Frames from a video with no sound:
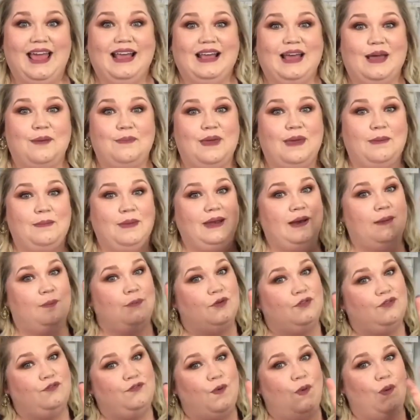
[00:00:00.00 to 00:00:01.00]
Commandment
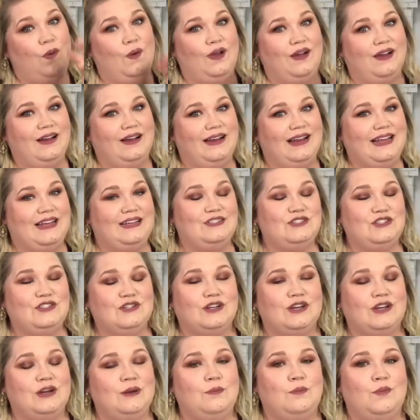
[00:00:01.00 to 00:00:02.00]
number 4 is
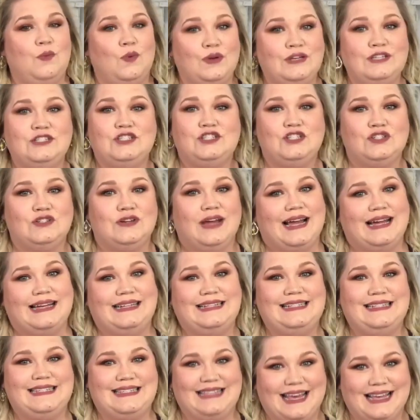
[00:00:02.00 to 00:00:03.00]
you're going to
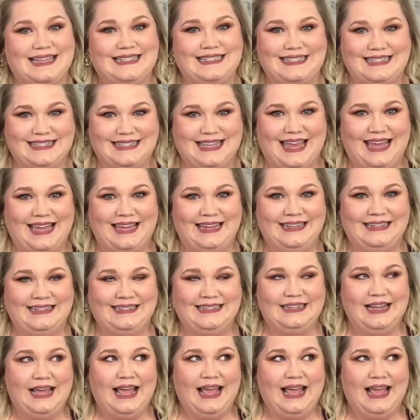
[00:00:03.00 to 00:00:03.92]
moisturize that skin.